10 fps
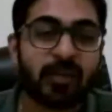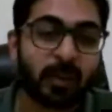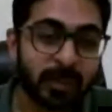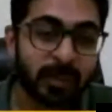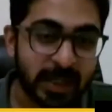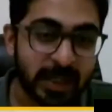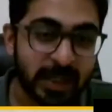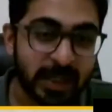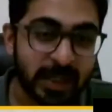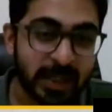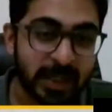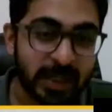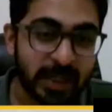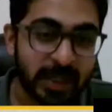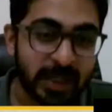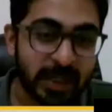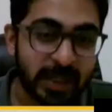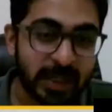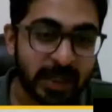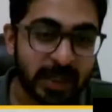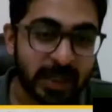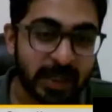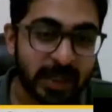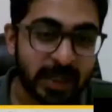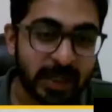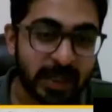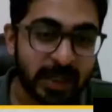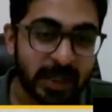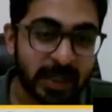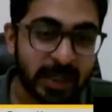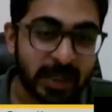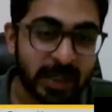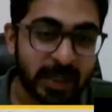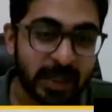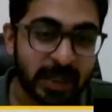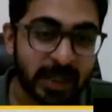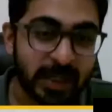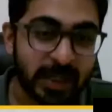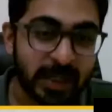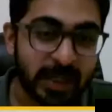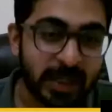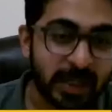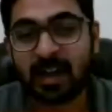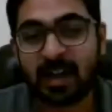from BMM to a random class with a camera.